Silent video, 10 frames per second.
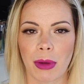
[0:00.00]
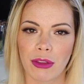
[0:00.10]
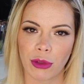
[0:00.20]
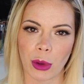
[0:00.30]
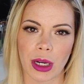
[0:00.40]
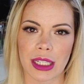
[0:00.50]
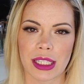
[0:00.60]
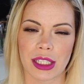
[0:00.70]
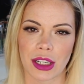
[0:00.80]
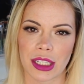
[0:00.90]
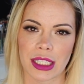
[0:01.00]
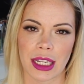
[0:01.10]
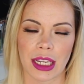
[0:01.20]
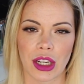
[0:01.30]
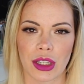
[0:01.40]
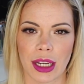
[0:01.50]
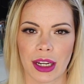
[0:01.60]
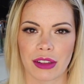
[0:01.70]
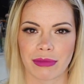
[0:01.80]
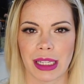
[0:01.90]
before I started taking good
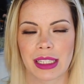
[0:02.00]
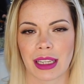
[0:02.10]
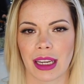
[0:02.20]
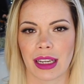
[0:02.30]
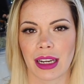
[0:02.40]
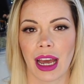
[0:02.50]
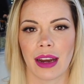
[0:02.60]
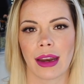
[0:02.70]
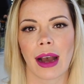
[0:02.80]
care of my skin and